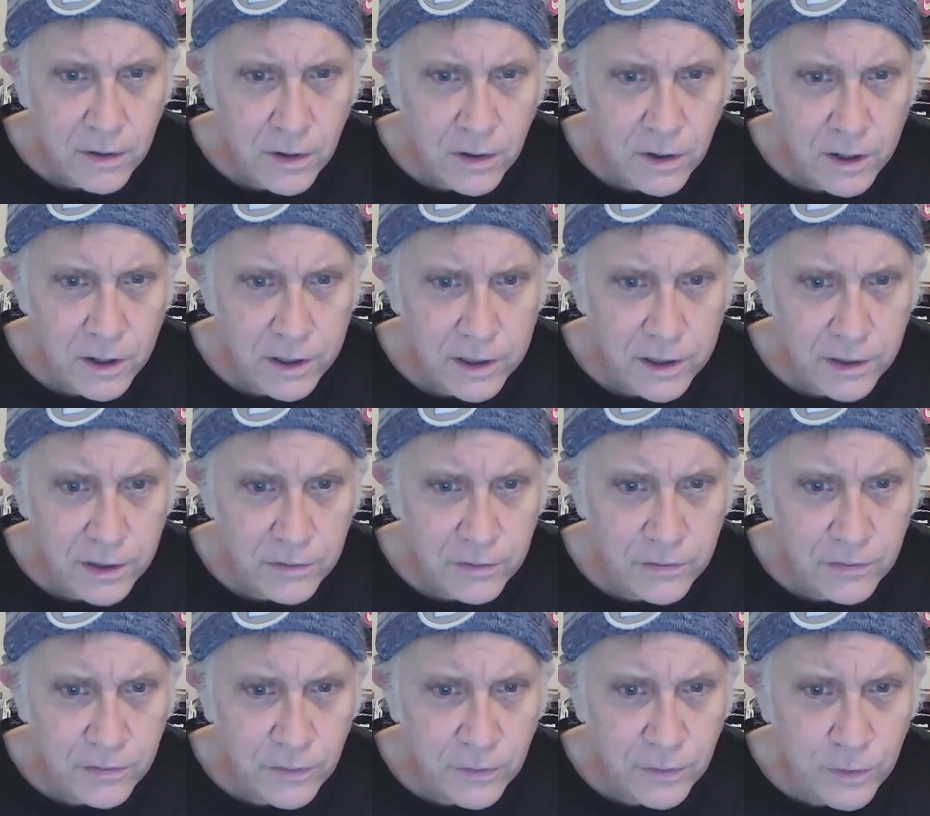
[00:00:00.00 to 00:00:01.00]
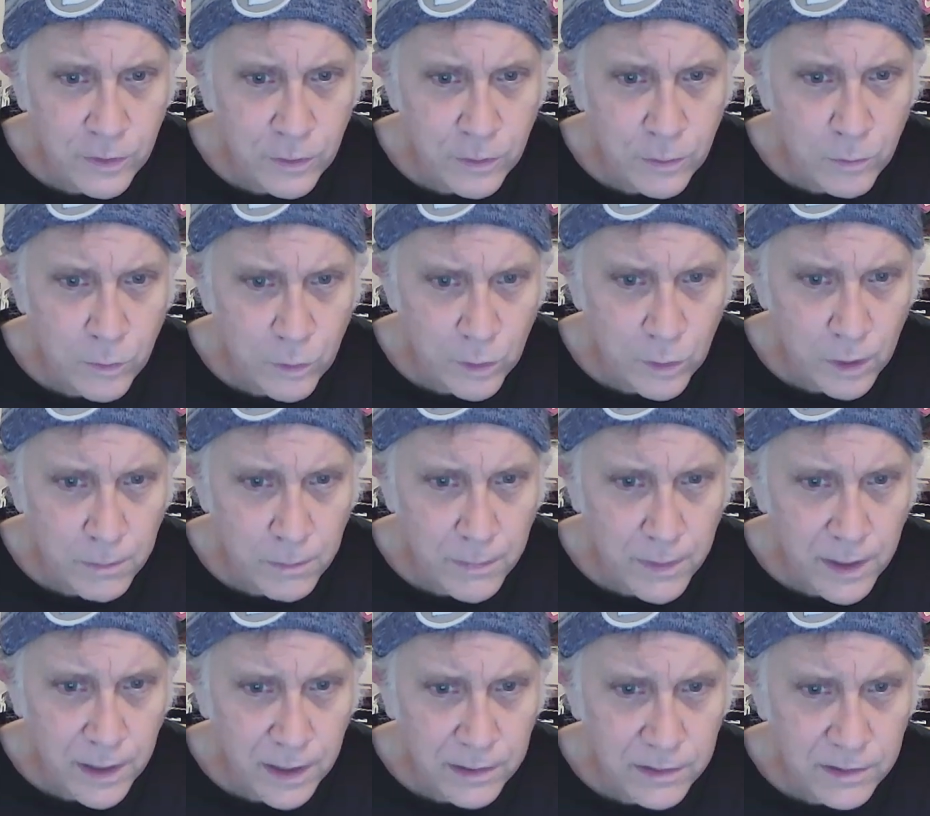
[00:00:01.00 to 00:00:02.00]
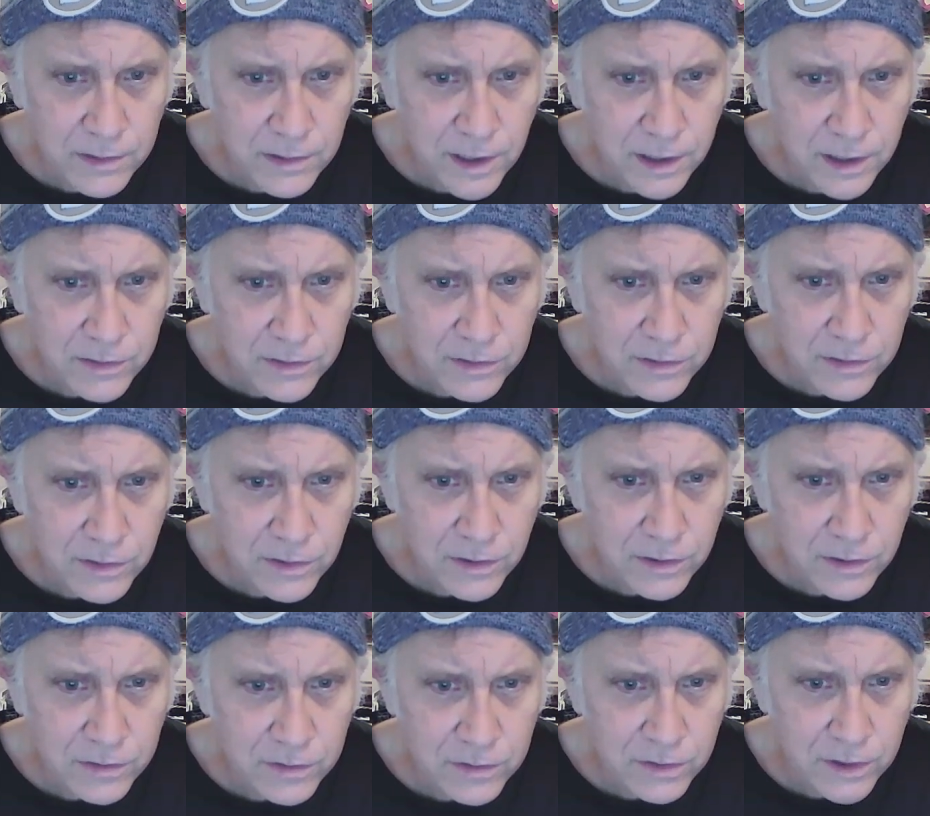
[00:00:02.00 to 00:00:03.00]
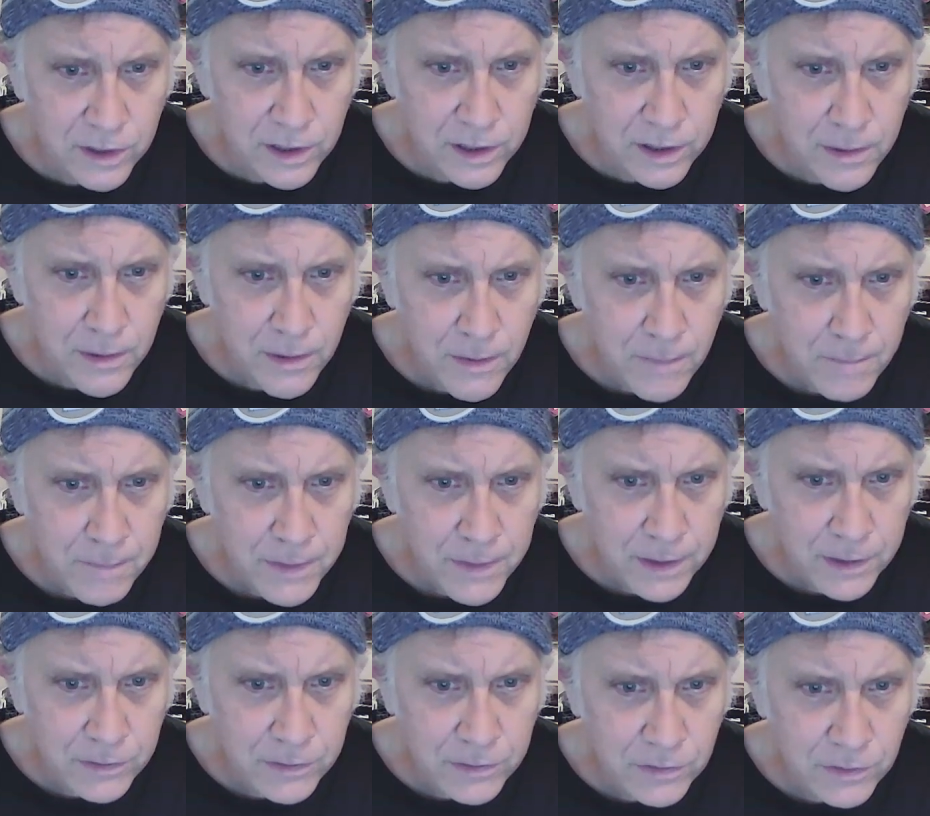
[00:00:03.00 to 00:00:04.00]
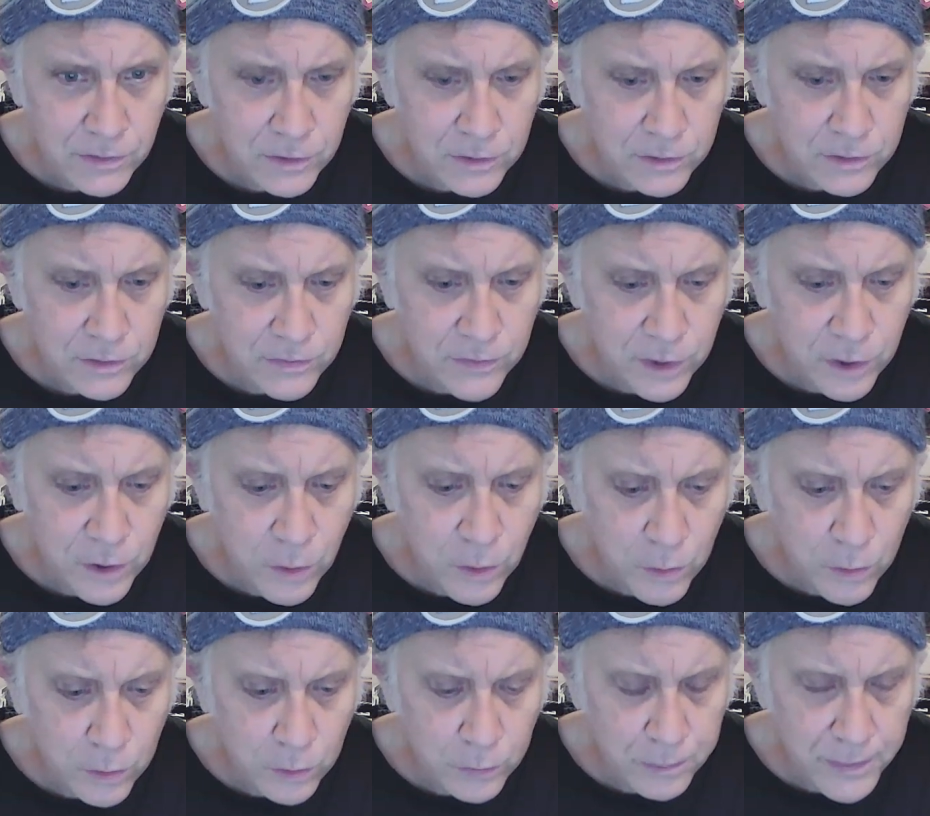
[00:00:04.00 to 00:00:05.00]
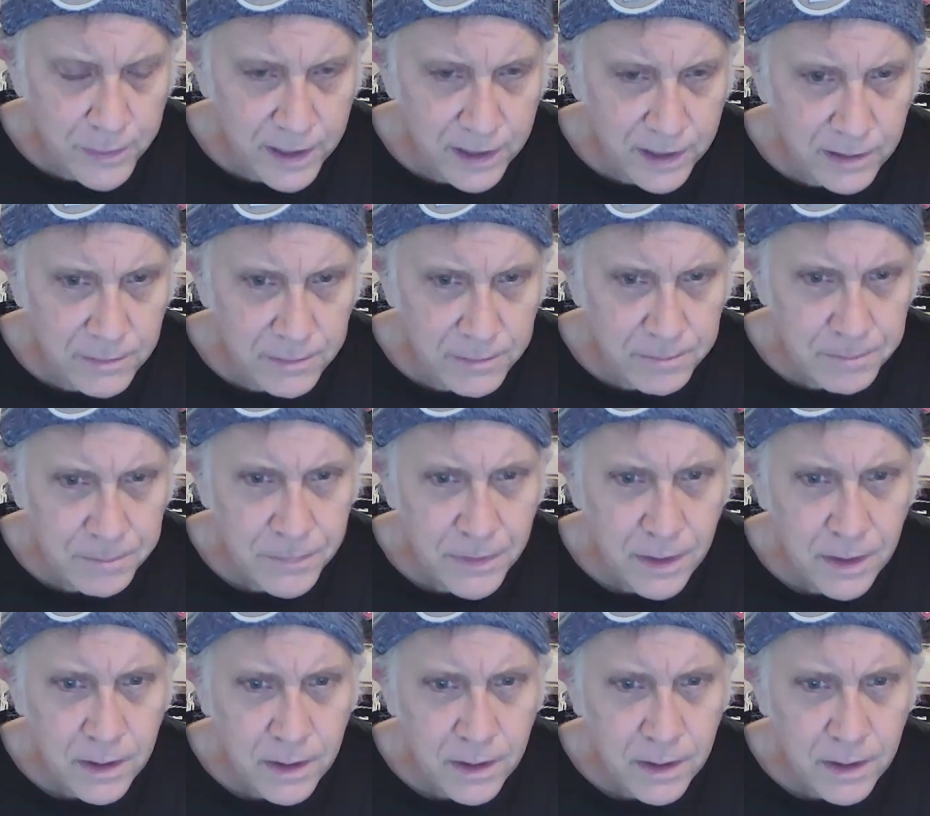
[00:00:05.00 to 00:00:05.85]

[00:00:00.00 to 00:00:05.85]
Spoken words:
how hard it is for a warm man to take seriously the concerns of a cold man.